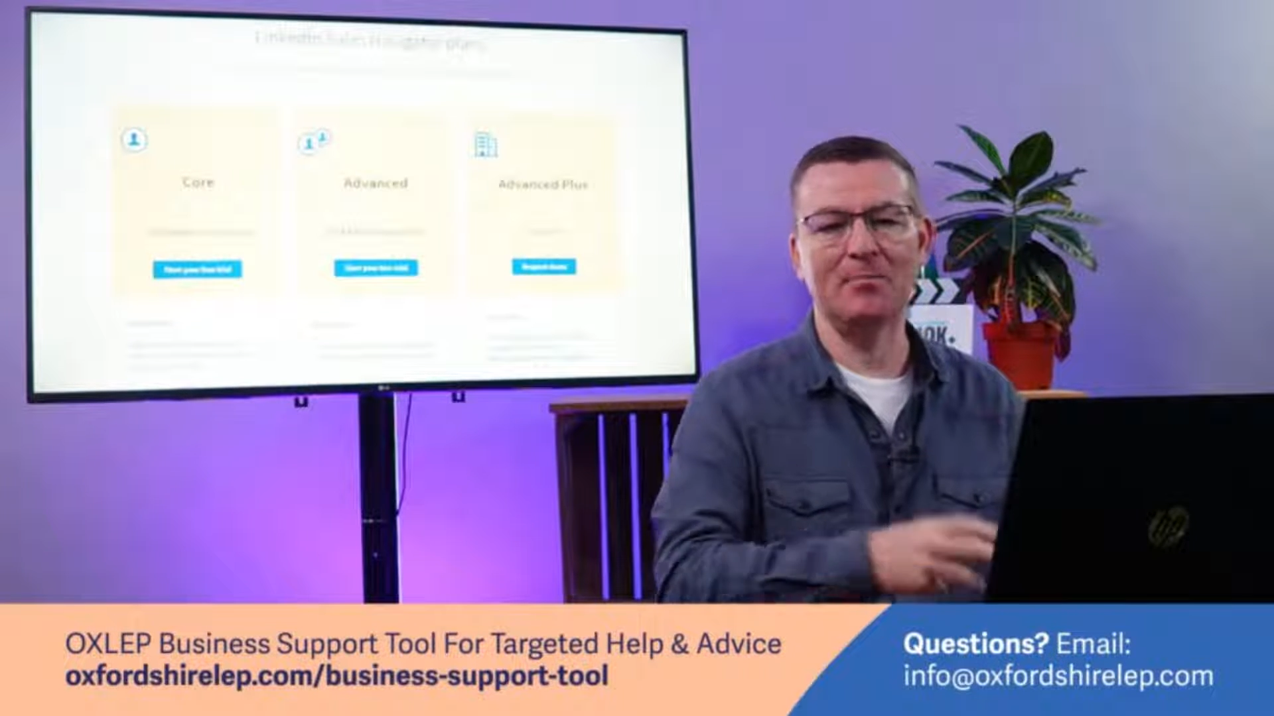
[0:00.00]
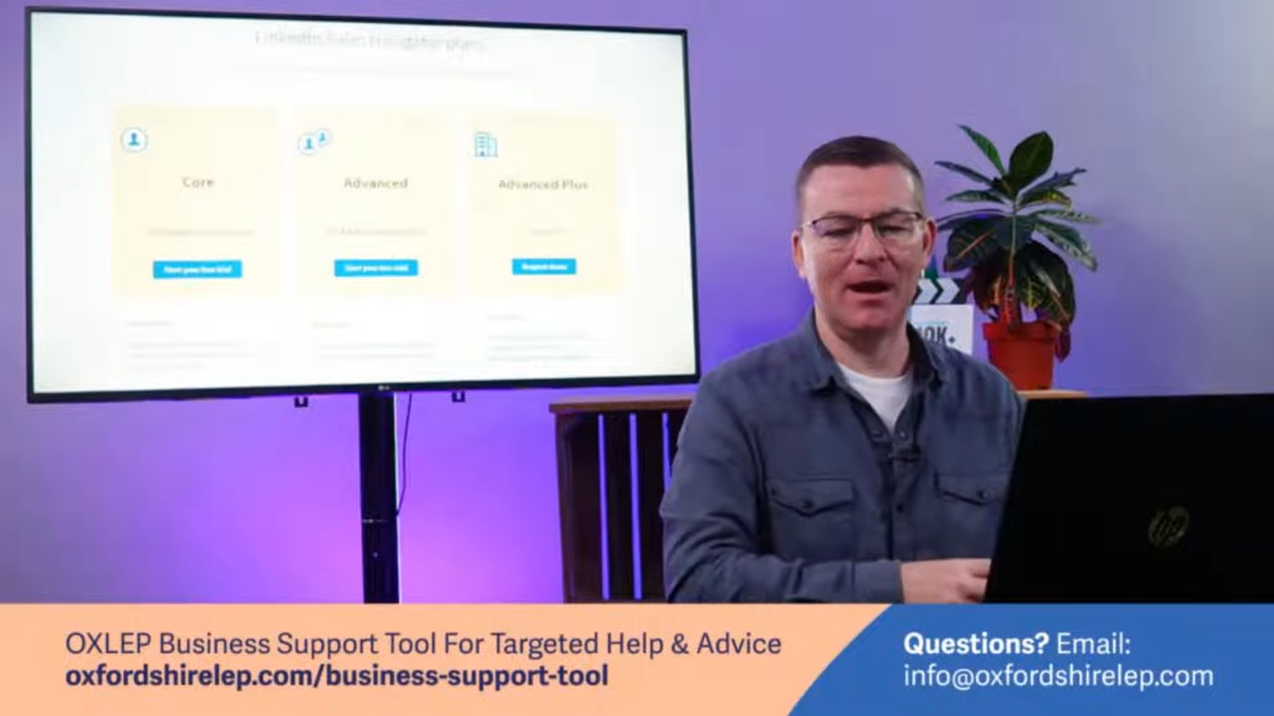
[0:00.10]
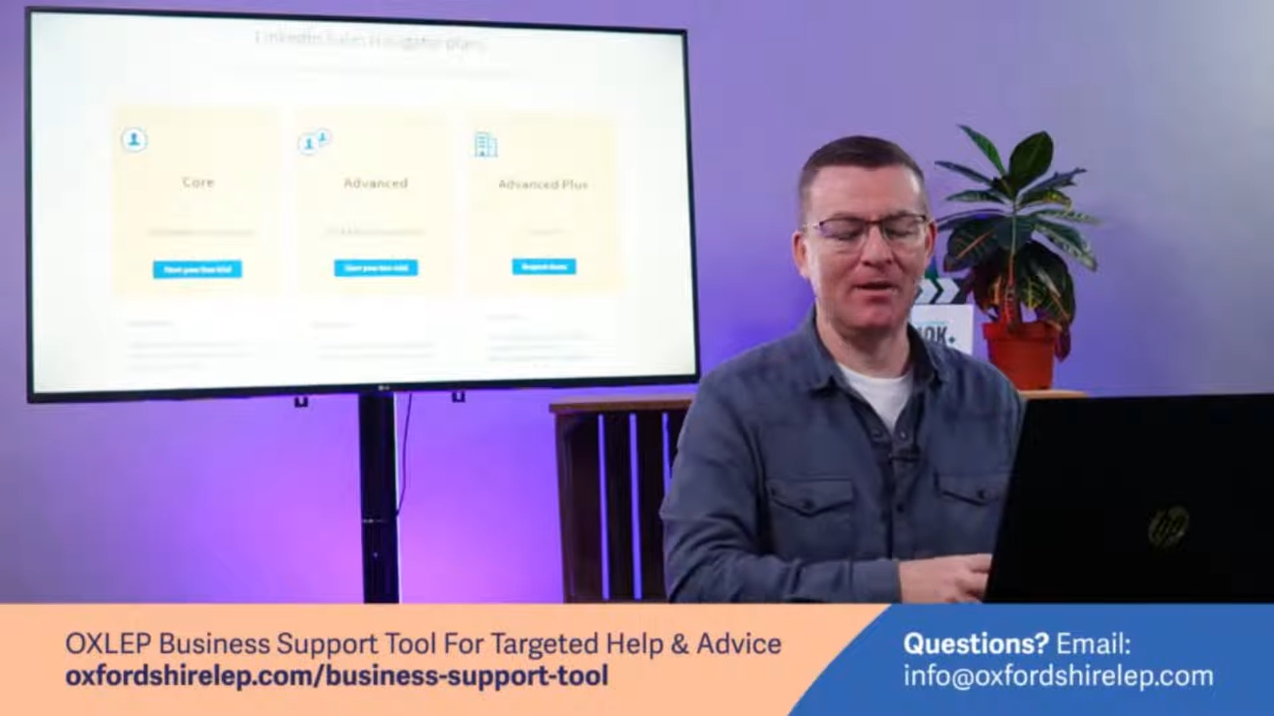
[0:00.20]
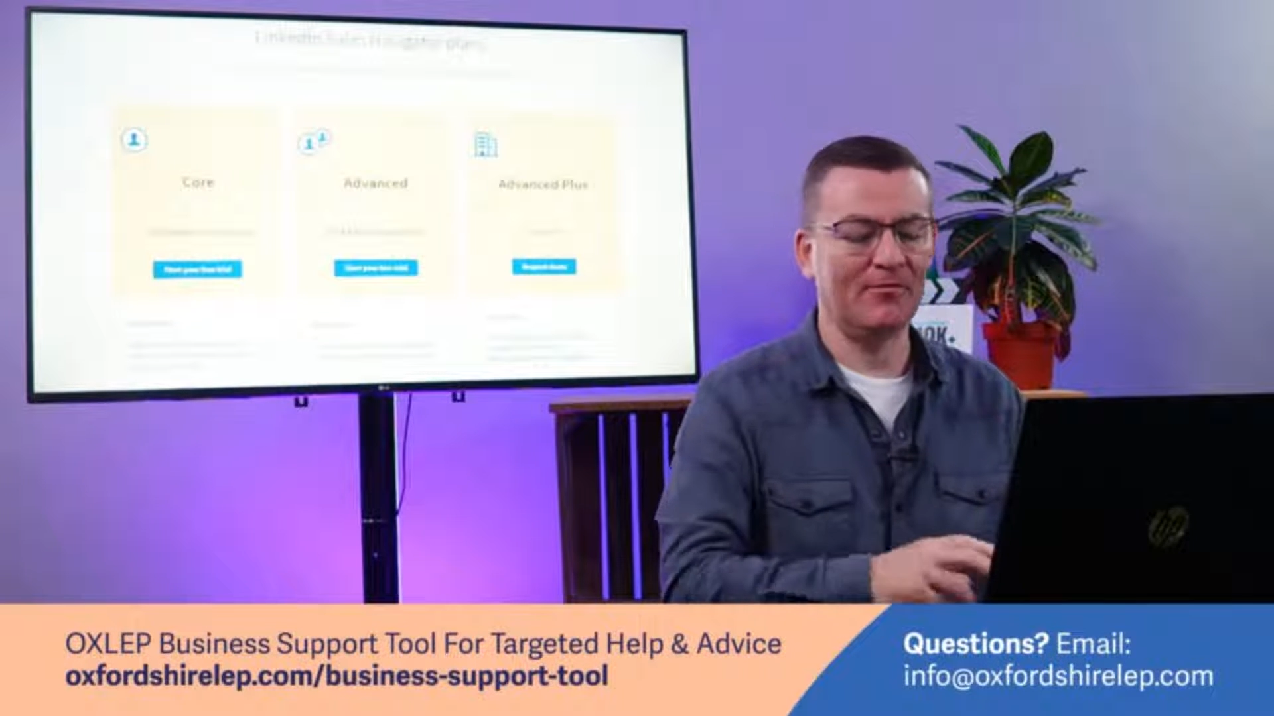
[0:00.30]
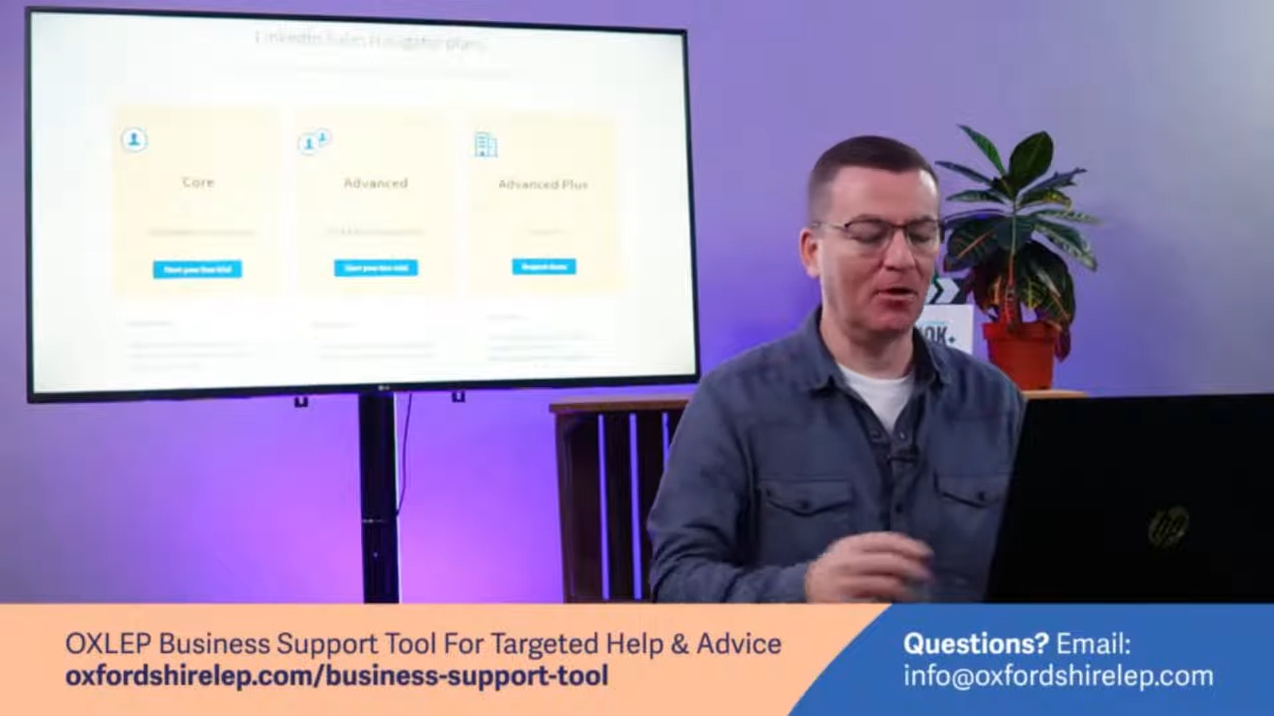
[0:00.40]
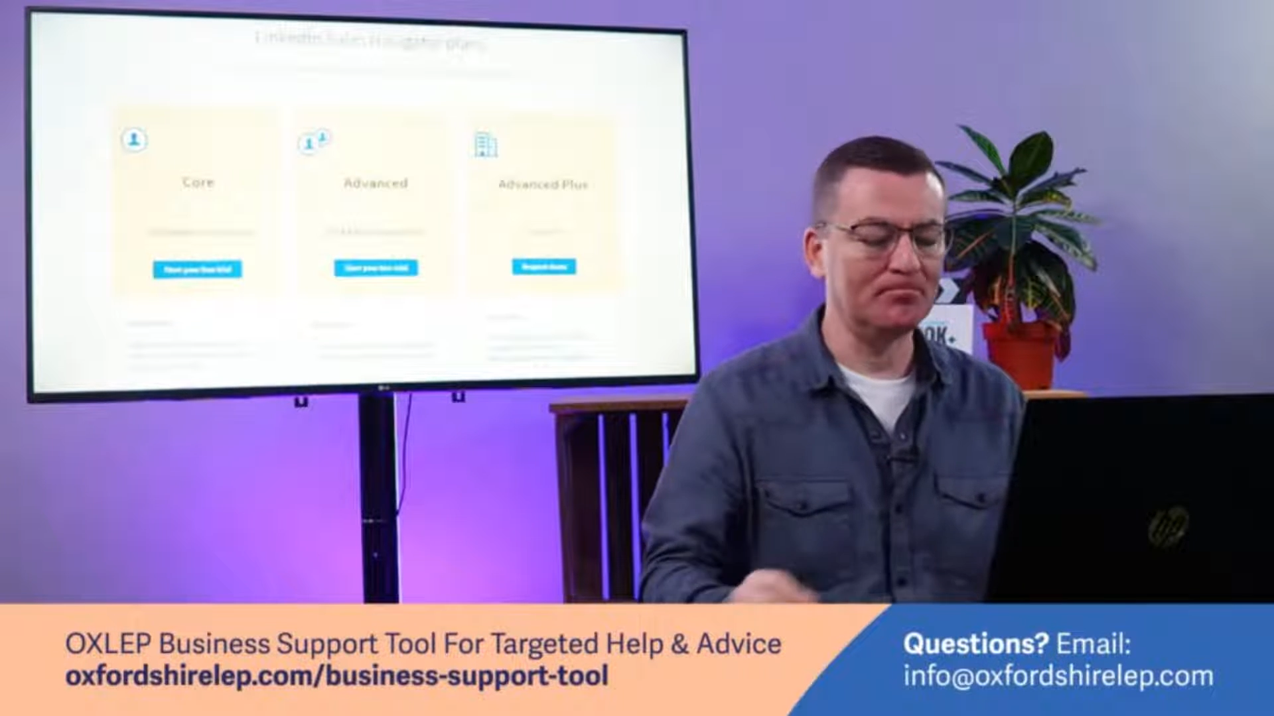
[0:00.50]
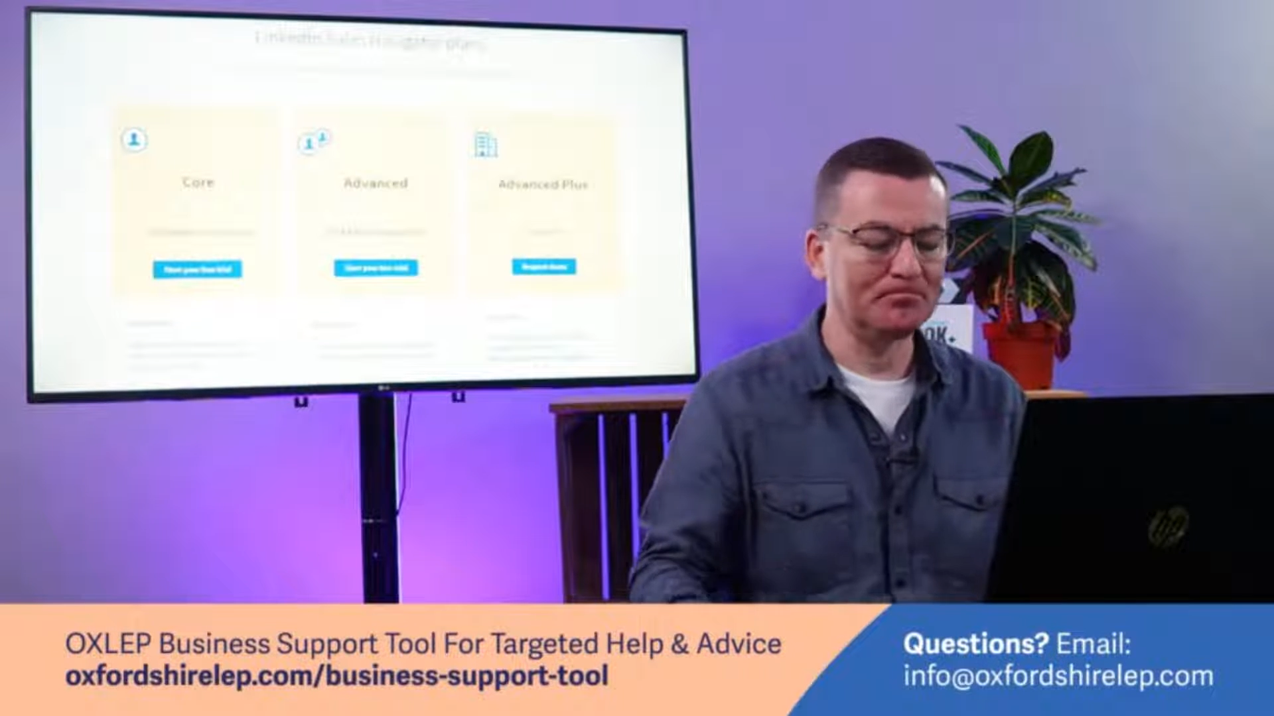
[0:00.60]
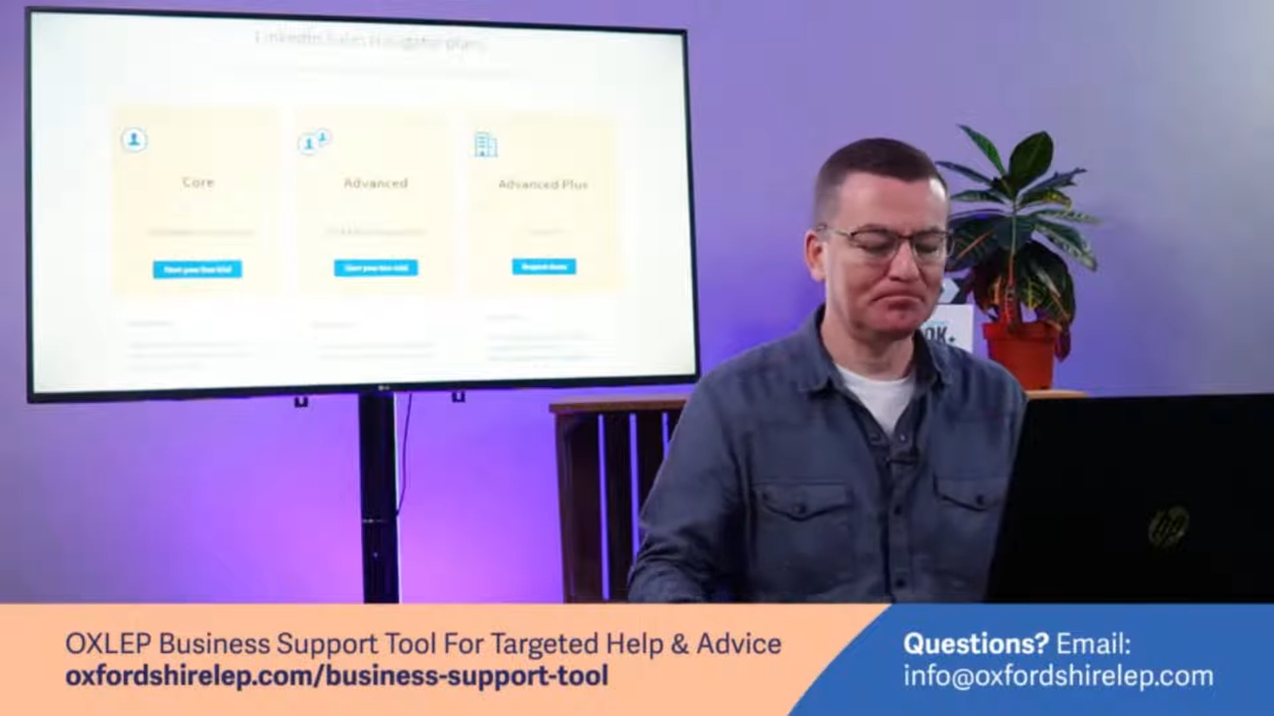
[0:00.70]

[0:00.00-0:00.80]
and platform.